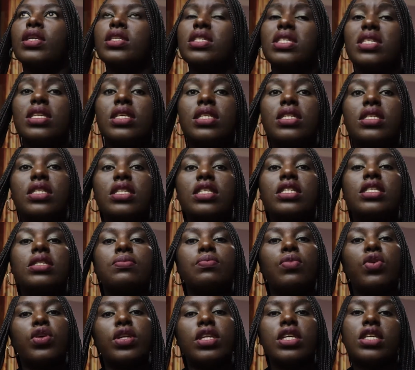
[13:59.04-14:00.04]
since it's
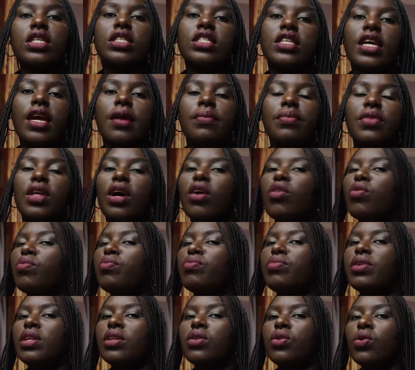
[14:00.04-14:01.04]
morning time there will
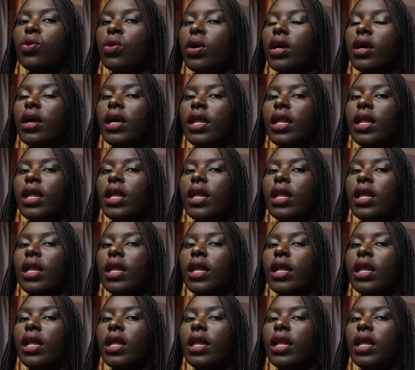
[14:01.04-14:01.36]
be no